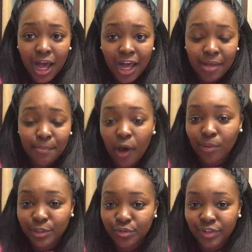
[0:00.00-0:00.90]
Um, but
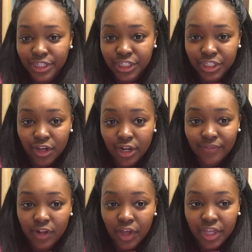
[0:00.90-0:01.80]
I'm just really good at
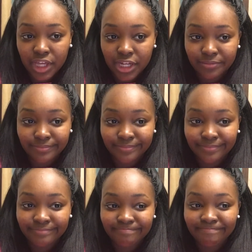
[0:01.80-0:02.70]
kind of like, um,
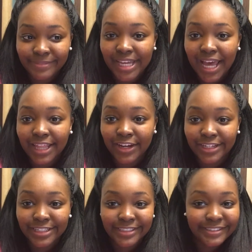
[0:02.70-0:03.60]
yeah,
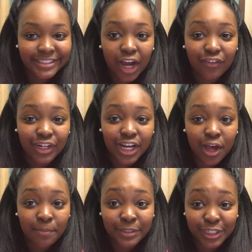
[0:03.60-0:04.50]
like covering it
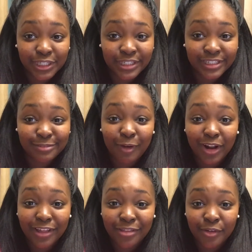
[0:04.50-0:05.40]
up and just
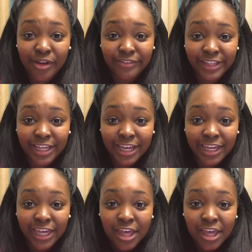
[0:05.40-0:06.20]
smiling through everything.